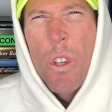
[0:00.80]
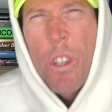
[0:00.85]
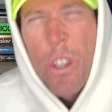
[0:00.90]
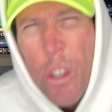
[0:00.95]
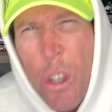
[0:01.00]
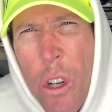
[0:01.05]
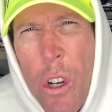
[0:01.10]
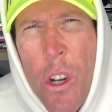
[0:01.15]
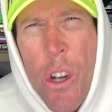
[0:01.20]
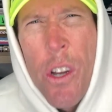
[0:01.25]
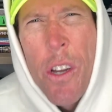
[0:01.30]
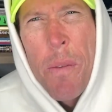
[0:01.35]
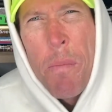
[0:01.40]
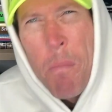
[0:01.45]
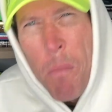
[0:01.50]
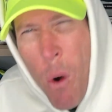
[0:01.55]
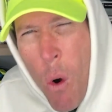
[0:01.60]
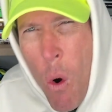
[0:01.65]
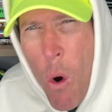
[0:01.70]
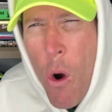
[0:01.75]
Good
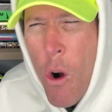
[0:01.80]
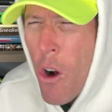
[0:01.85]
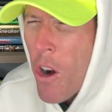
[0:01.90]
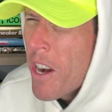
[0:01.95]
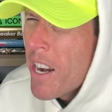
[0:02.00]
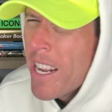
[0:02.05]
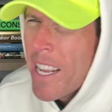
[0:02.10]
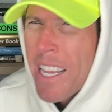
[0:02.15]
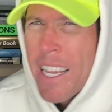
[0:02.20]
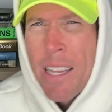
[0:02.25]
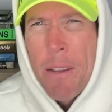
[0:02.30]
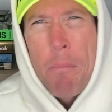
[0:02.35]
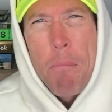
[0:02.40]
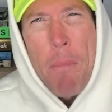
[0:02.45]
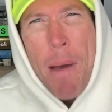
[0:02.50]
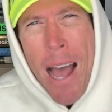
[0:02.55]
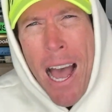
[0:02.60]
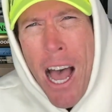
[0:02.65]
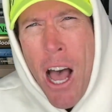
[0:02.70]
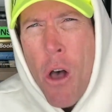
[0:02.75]
morning,
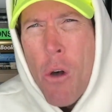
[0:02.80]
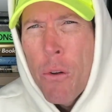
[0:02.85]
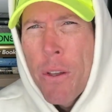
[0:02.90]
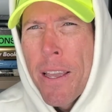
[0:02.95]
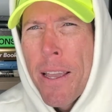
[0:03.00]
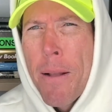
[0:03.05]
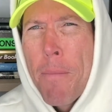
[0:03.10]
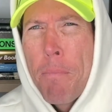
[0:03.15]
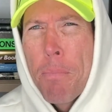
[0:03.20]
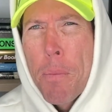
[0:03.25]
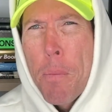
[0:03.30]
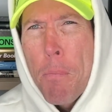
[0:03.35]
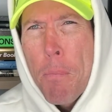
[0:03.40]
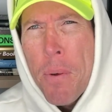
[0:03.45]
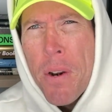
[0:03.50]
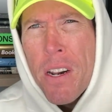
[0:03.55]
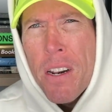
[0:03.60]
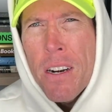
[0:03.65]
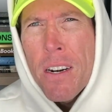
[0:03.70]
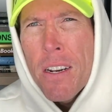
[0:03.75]
Malc and
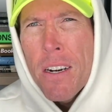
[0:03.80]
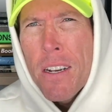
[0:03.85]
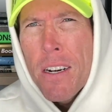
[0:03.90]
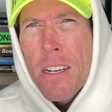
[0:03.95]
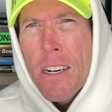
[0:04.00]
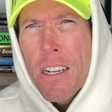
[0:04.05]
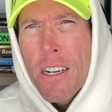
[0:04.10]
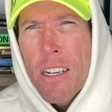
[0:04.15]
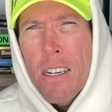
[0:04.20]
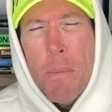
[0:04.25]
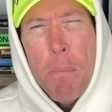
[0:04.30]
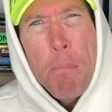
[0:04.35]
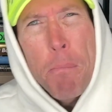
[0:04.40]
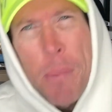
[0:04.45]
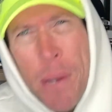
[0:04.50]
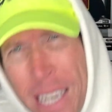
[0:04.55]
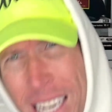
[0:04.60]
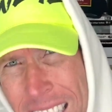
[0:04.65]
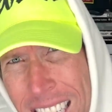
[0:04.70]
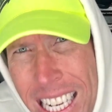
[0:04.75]

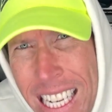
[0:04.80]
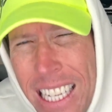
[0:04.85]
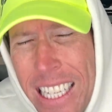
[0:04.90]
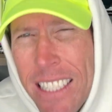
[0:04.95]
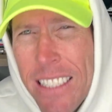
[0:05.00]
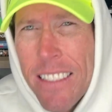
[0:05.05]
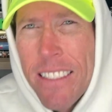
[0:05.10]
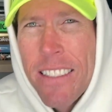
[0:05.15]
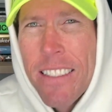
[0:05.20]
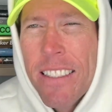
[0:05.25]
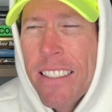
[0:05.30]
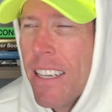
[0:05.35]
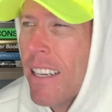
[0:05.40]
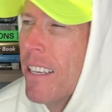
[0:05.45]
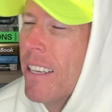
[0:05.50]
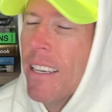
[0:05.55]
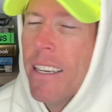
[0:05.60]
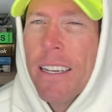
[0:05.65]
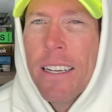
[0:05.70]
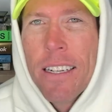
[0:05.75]
Beans.
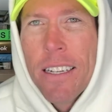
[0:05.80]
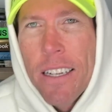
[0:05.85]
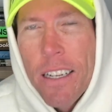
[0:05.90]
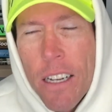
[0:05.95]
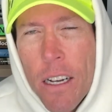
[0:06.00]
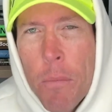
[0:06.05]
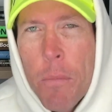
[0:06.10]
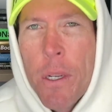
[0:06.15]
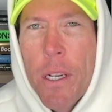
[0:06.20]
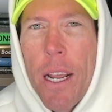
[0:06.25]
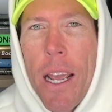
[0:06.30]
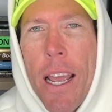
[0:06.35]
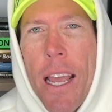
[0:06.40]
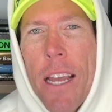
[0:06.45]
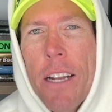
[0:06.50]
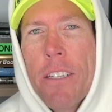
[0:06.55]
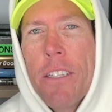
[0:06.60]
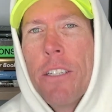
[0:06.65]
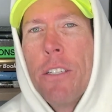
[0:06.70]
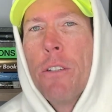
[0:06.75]
Coming
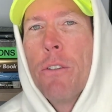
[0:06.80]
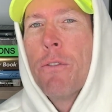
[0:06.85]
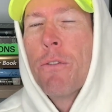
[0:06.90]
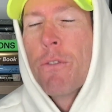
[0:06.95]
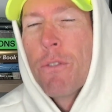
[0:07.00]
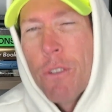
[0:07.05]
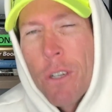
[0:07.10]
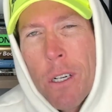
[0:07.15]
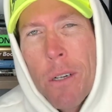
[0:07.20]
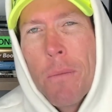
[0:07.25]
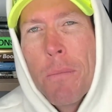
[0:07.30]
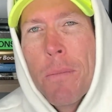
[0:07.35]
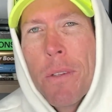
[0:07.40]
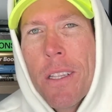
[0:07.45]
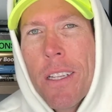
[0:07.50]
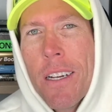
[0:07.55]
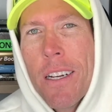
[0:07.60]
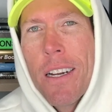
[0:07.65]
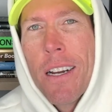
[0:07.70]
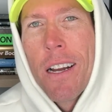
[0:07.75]
at you from
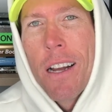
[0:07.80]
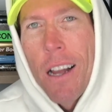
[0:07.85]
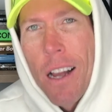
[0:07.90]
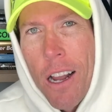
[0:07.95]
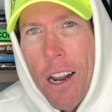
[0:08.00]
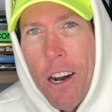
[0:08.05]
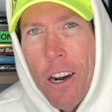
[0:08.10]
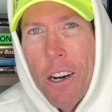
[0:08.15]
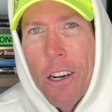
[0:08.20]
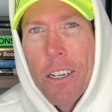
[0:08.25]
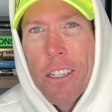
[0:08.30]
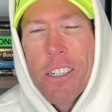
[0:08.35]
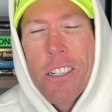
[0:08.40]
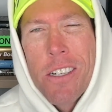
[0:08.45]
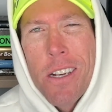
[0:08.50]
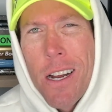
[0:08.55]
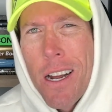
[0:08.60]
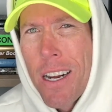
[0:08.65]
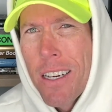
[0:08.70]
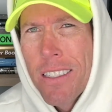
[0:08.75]
the heart.
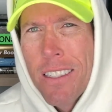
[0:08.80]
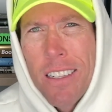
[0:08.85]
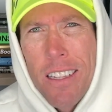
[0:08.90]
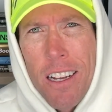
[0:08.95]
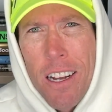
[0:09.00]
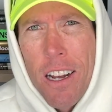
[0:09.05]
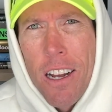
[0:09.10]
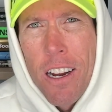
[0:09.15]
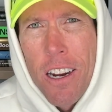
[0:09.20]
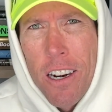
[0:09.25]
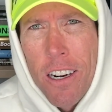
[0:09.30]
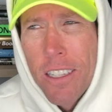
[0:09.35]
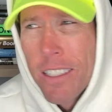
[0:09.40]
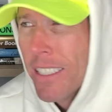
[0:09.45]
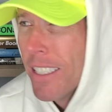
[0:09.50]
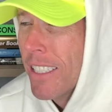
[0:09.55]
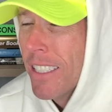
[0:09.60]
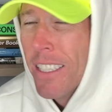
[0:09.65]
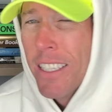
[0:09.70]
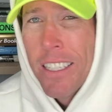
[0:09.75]
Shock to the heart.
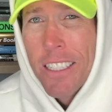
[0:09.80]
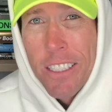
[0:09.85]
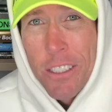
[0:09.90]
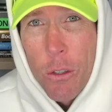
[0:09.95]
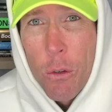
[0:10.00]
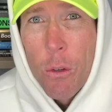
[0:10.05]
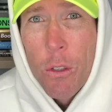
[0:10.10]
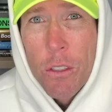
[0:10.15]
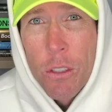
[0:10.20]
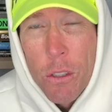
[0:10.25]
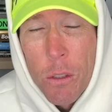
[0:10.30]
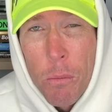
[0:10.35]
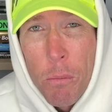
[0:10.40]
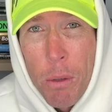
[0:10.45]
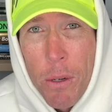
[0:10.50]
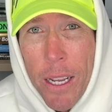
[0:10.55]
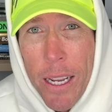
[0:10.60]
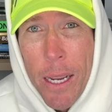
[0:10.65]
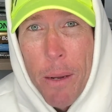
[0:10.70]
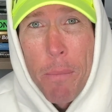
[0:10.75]
You're to
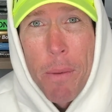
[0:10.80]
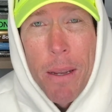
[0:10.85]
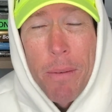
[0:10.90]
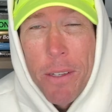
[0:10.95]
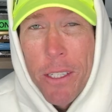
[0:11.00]
blame, baby.